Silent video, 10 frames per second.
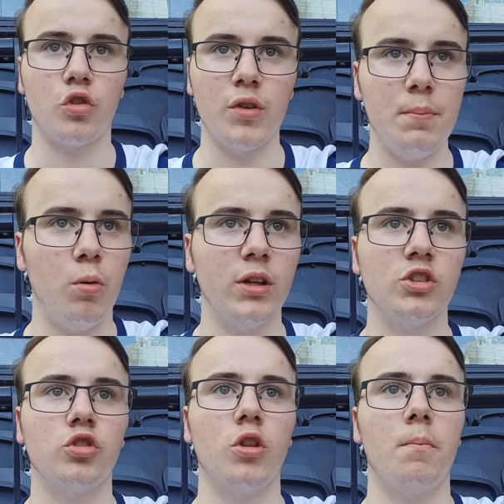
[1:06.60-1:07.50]
3
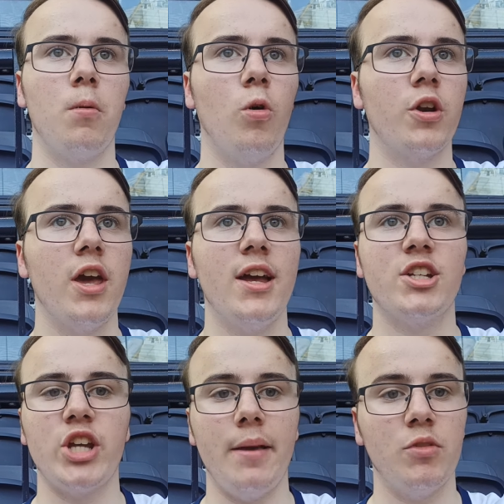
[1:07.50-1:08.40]
points on the board.
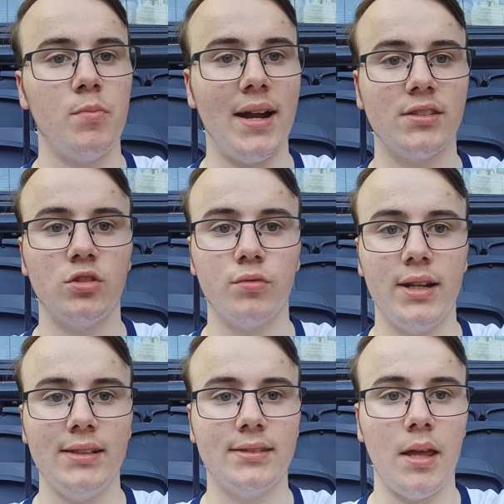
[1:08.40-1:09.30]
James Maddison
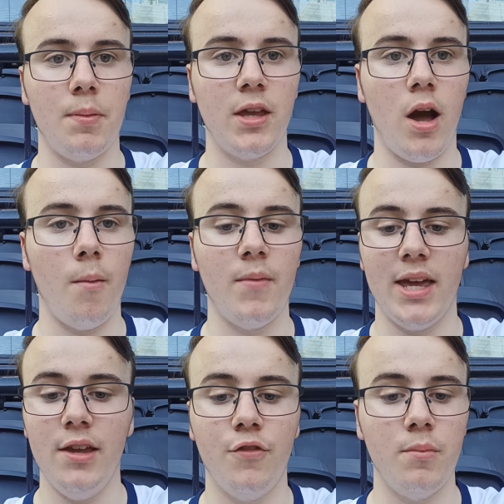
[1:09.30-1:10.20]
really stepping it up.
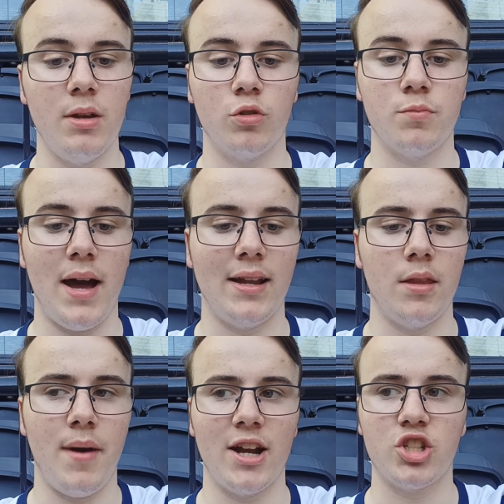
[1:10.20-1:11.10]
He, for me, was man of
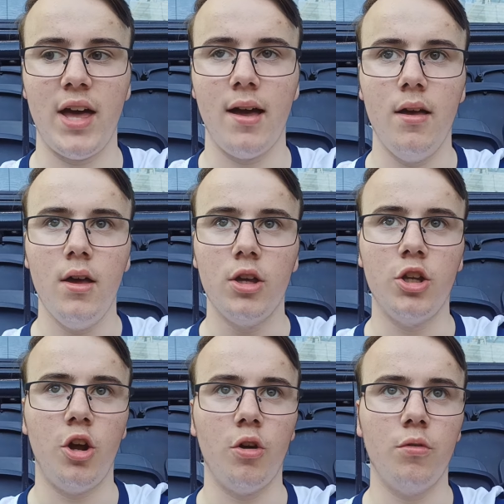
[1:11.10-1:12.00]
the match. That, you
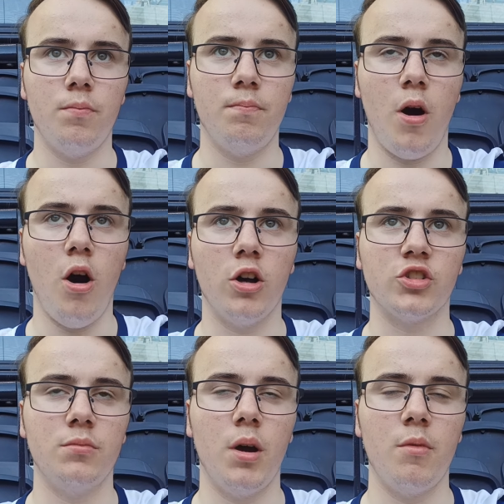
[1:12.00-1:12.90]
know, pass
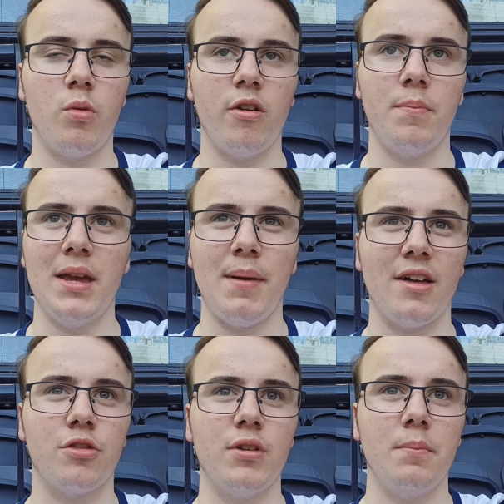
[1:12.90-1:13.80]
and moment where he beat
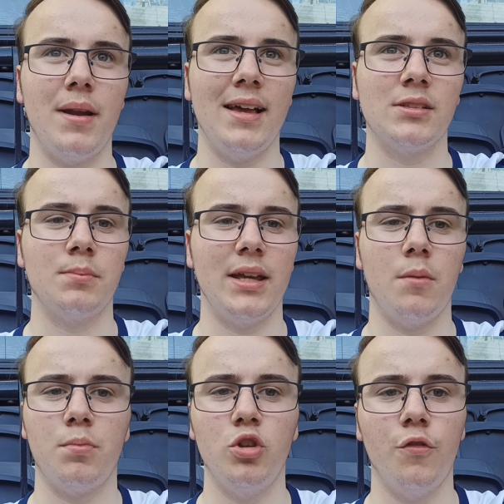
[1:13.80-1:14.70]
about three players and played
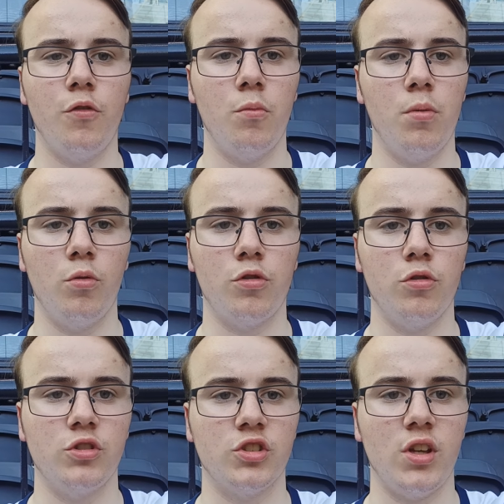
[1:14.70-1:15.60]
a beautiful ball through
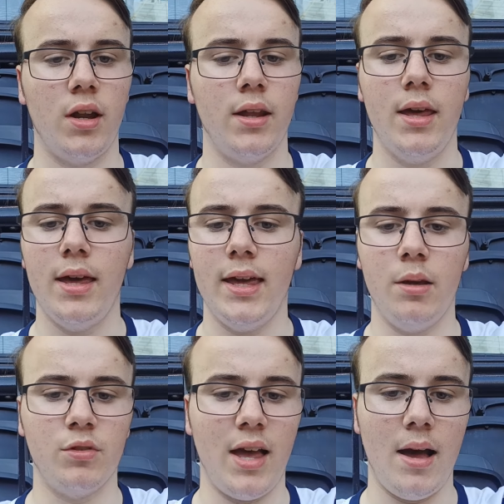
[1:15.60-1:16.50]
to Sun. He
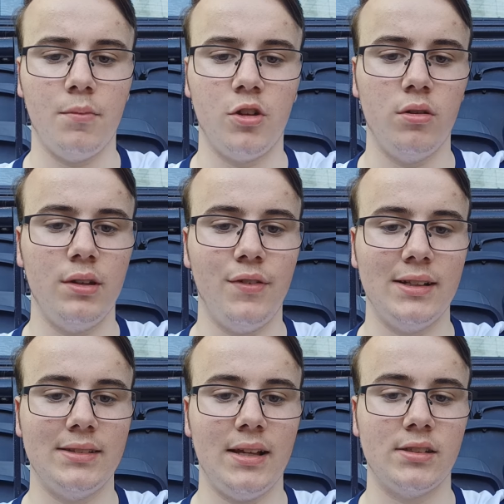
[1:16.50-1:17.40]
was absolutely
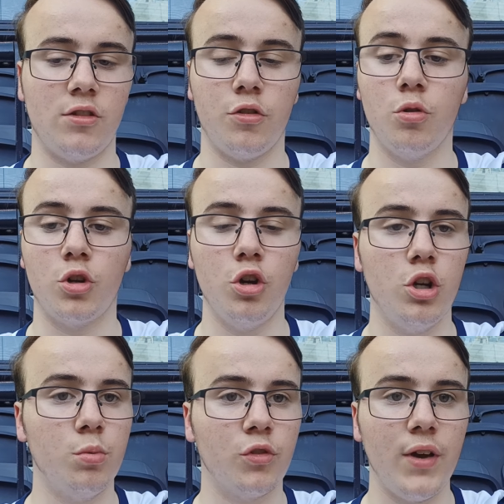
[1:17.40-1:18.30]
fantastic. I thought
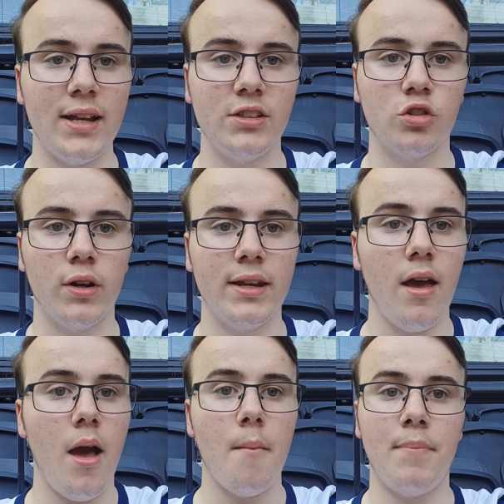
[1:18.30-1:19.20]
Cooley was fairly solid.
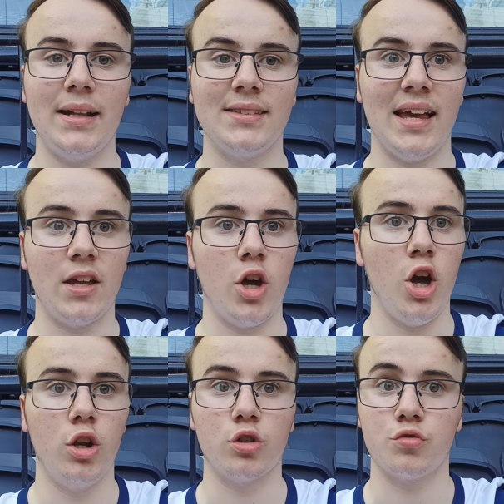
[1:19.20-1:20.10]

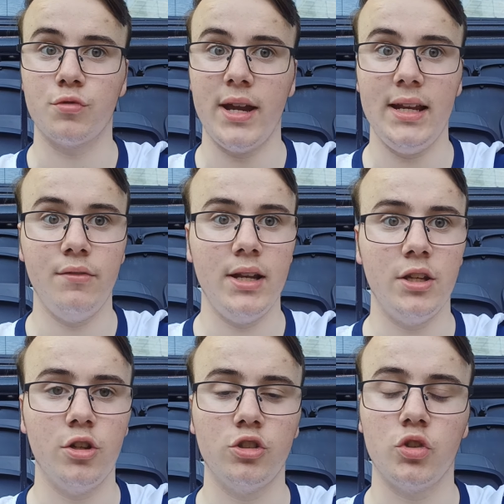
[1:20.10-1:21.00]
Bentancur looked really, really
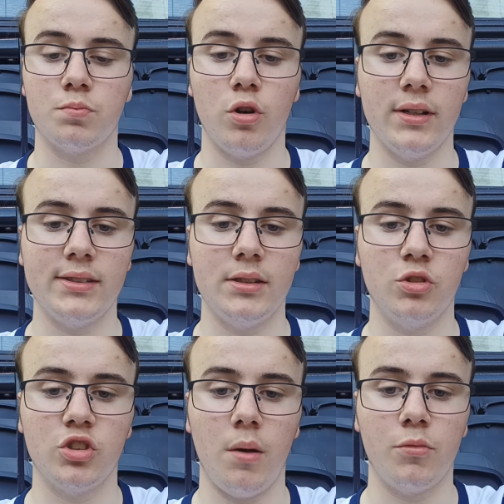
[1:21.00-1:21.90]
good. Surprised he
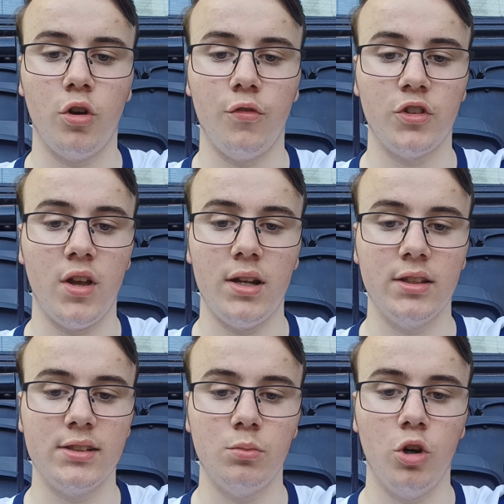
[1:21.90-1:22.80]
was subbed off as early as
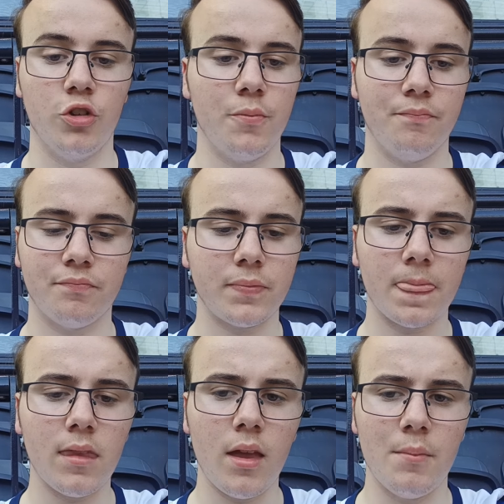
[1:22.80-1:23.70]
he was.
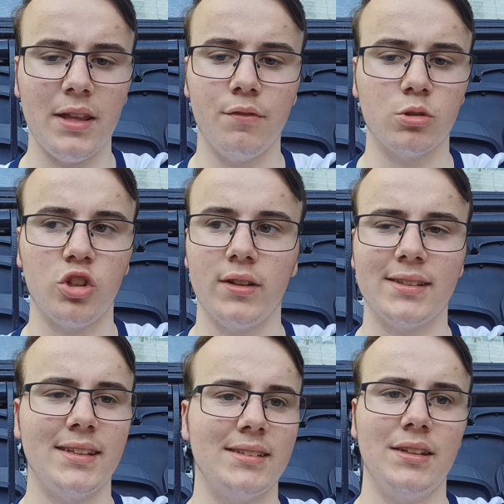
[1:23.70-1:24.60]
I believe it was like the
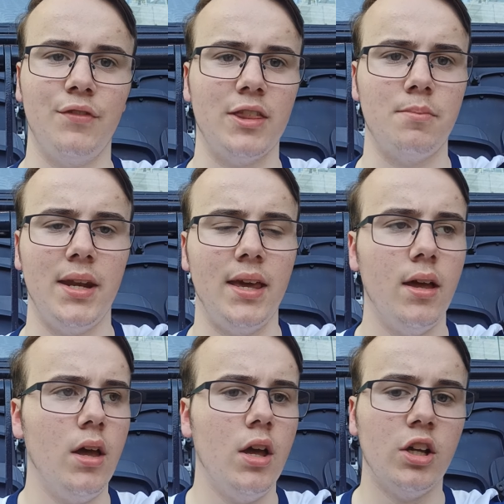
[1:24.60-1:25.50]
65th minute,
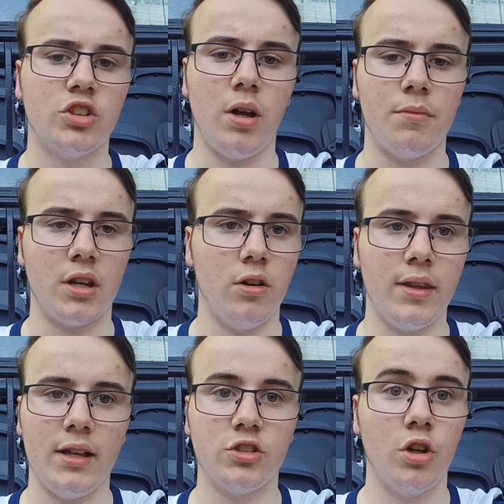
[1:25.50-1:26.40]
something like
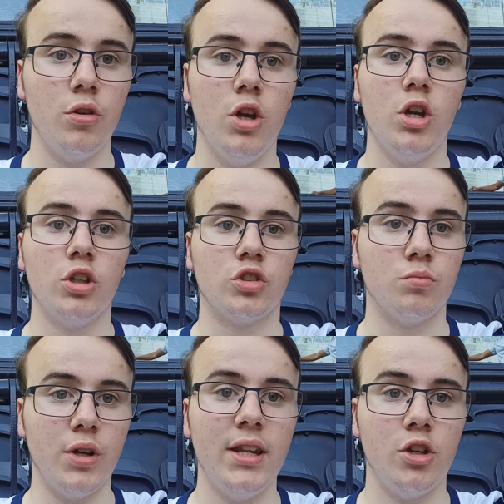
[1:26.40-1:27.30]
that. So
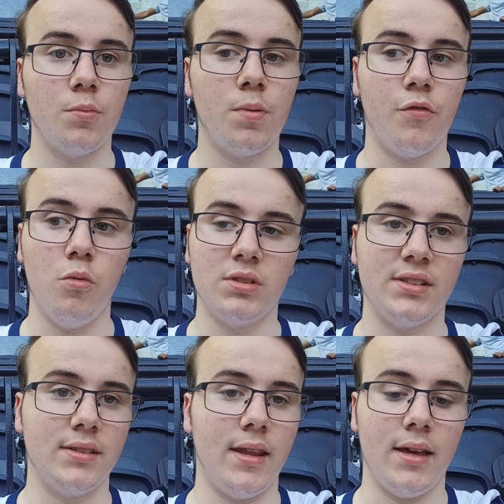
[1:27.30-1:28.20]
some really good
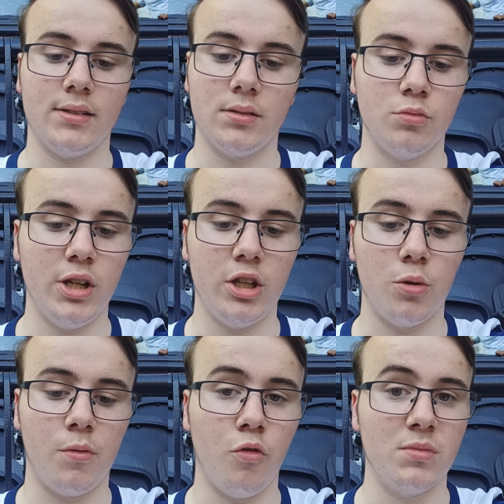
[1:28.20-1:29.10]
performances in there. Some really
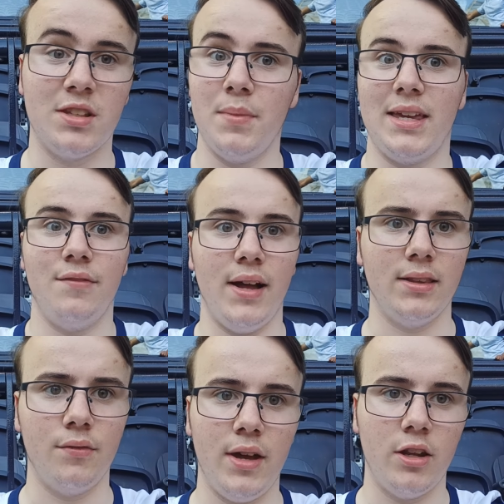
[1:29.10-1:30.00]
good performances. Mickey van
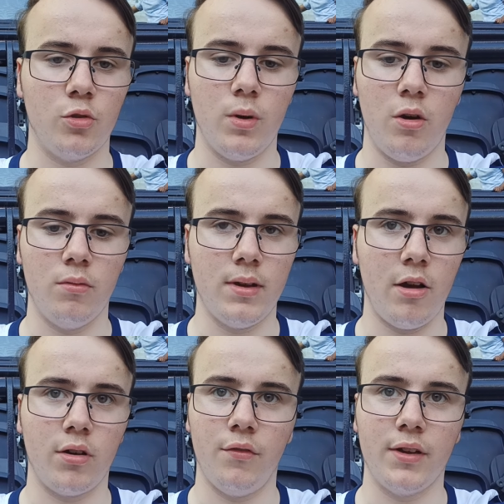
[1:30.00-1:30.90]
der Ven as well. How
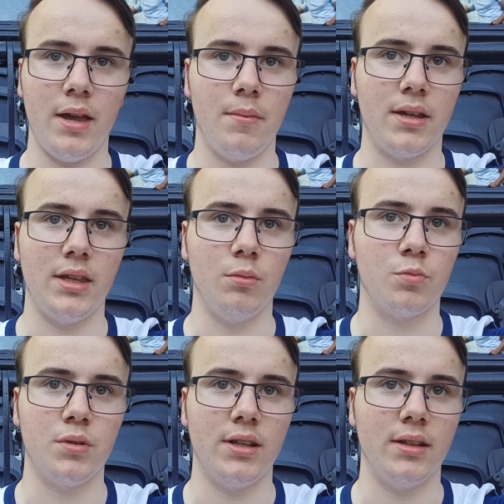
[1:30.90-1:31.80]
can I forget Mickey? He was
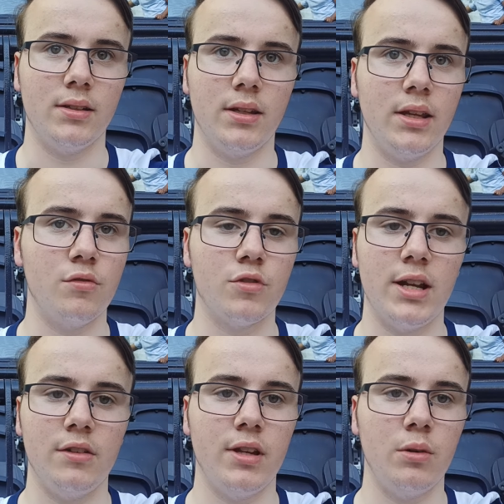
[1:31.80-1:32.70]
brilliant. He
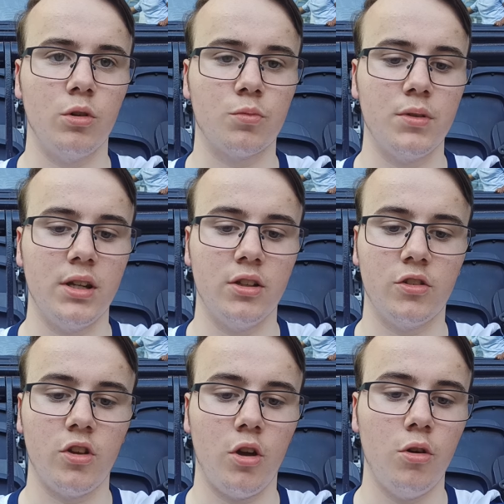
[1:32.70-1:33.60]
really, really was brilliant.
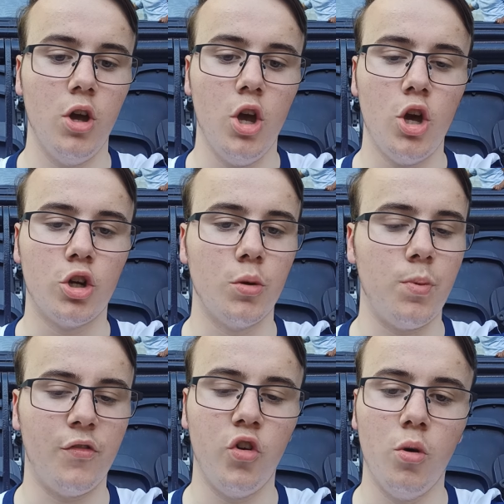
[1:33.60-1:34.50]
So good
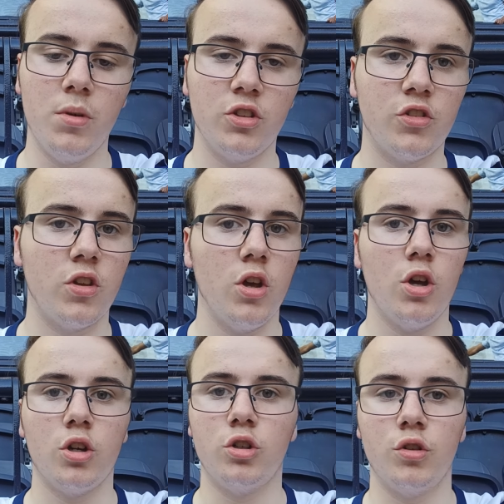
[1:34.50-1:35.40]
performance,
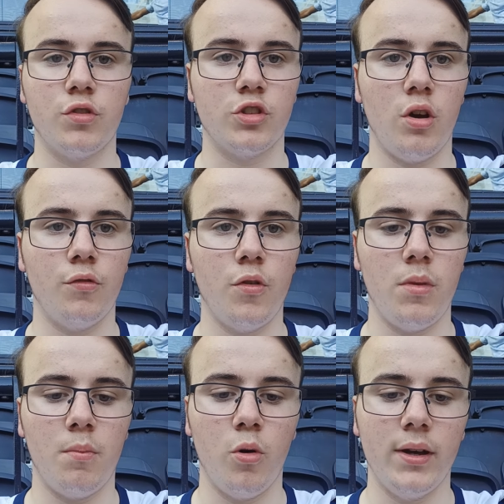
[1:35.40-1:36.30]
good result from
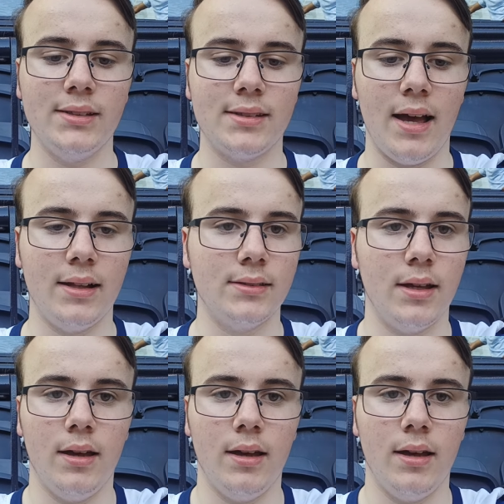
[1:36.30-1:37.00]
the boys. And